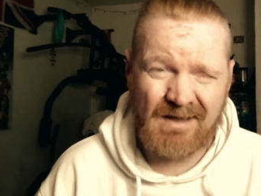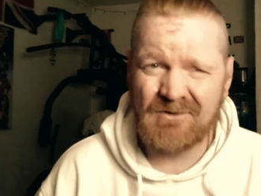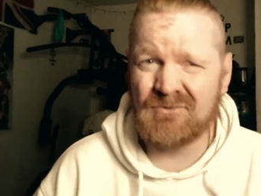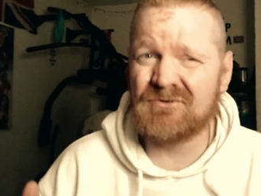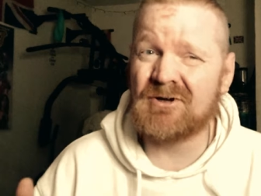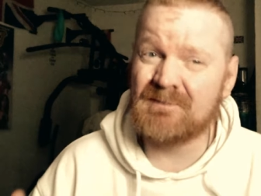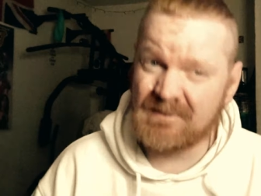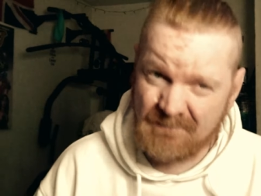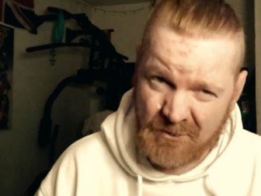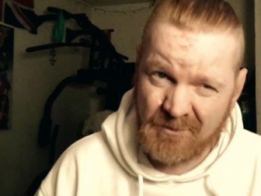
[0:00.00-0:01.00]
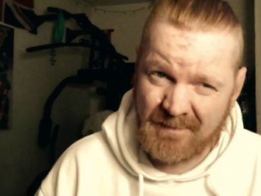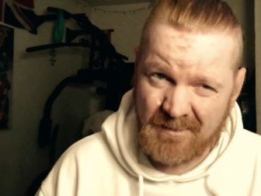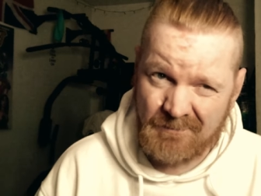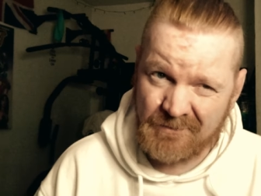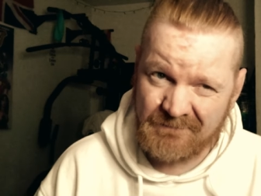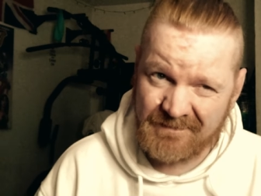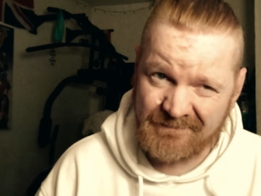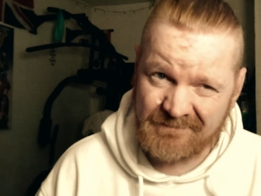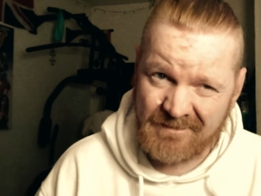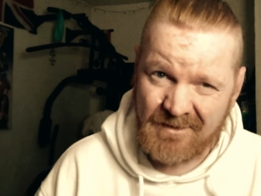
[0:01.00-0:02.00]
I don't normally moan about
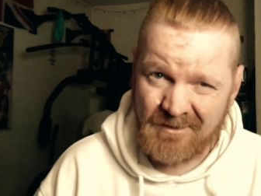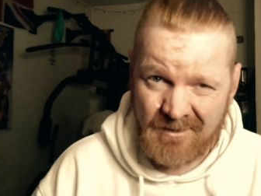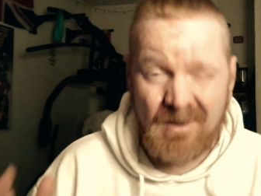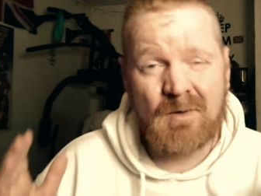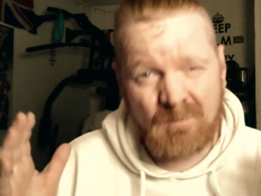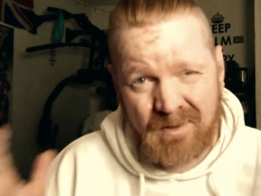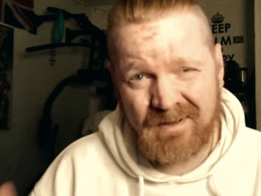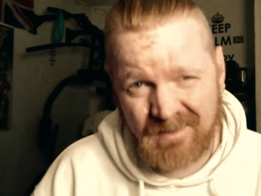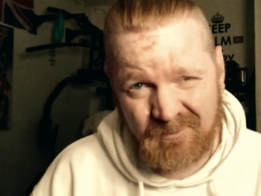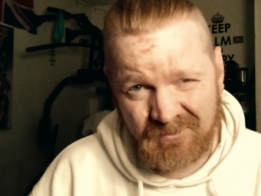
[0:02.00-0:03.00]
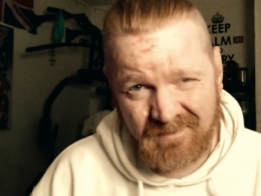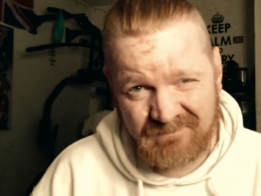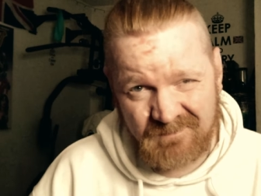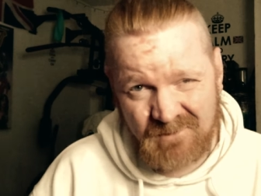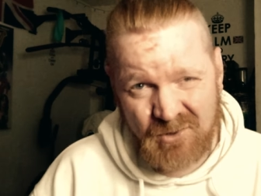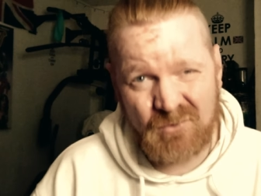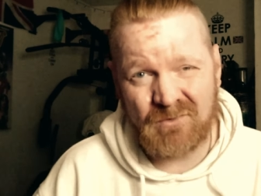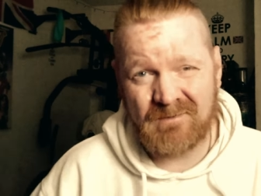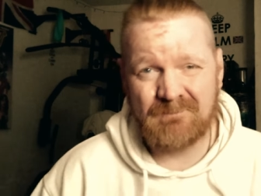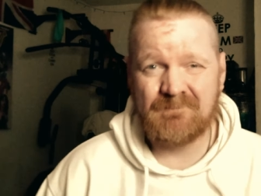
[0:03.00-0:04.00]
movies, but I am going to have a moan.